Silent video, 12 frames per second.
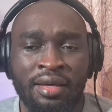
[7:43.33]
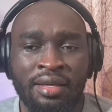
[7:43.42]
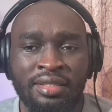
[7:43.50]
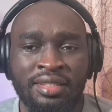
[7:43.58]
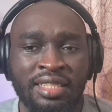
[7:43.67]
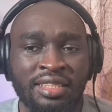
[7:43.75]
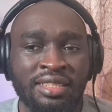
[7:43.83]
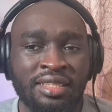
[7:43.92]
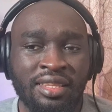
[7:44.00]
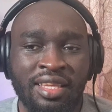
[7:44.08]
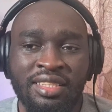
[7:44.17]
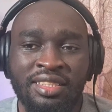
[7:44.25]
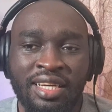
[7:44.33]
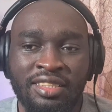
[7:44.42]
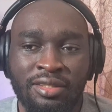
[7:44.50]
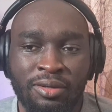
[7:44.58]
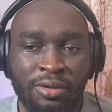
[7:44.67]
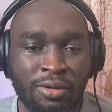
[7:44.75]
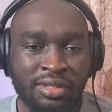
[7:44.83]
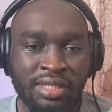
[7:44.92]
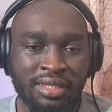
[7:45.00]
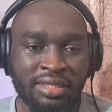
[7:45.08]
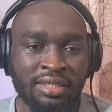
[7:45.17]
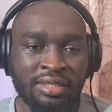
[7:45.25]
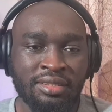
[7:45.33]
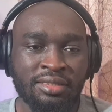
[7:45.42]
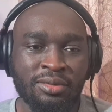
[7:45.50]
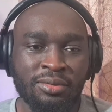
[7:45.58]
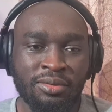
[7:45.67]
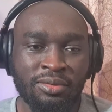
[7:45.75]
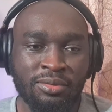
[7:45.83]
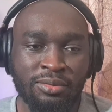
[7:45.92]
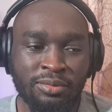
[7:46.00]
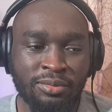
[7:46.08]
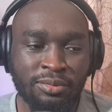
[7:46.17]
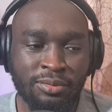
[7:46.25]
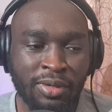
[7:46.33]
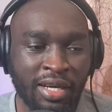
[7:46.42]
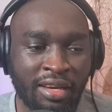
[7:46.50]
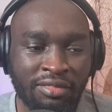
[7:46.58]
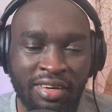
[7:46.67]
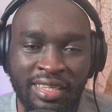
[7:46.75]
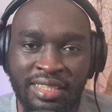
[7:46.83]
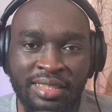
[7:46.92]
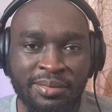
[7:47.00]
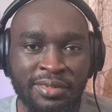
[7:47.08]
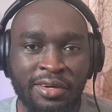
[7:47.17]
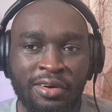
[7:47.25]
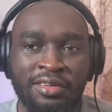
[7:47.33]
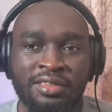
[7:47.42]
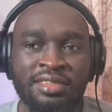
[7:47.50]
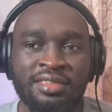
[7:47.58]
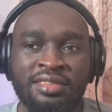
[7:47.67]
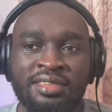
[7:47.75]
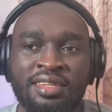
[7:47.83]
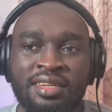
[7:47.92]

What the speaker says: they just lose it whenever a team scores.